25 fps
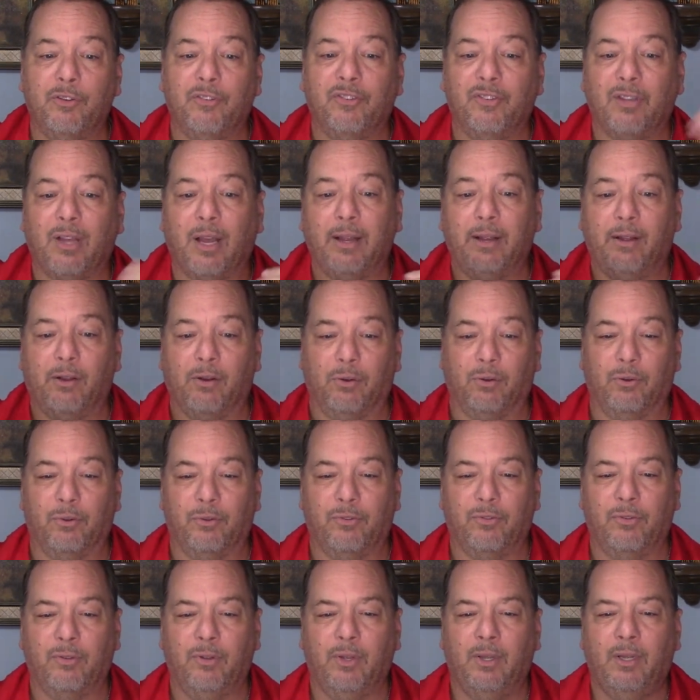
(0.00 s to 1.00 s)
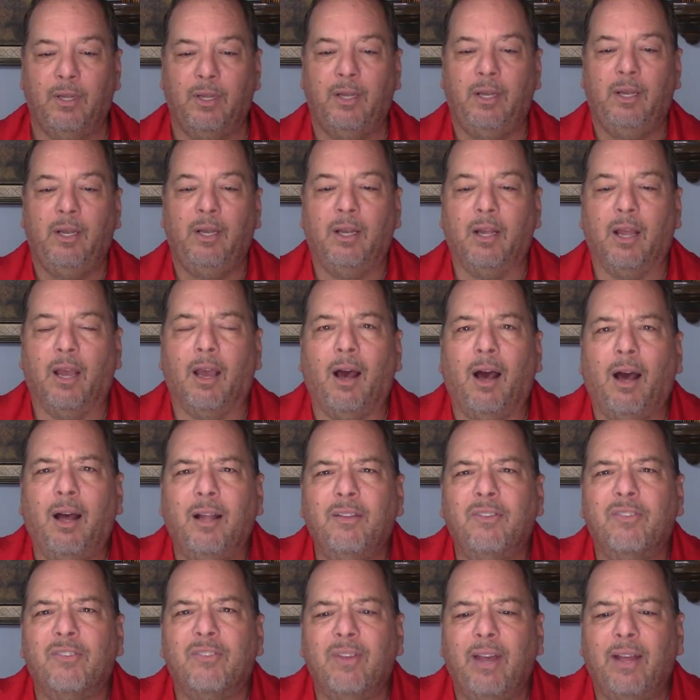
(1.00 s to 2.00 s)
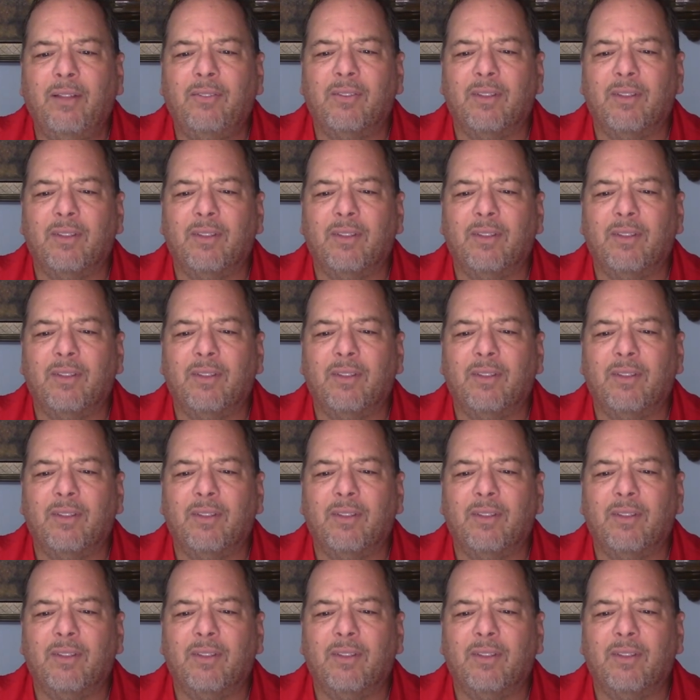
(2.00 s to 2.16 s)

cycles. God set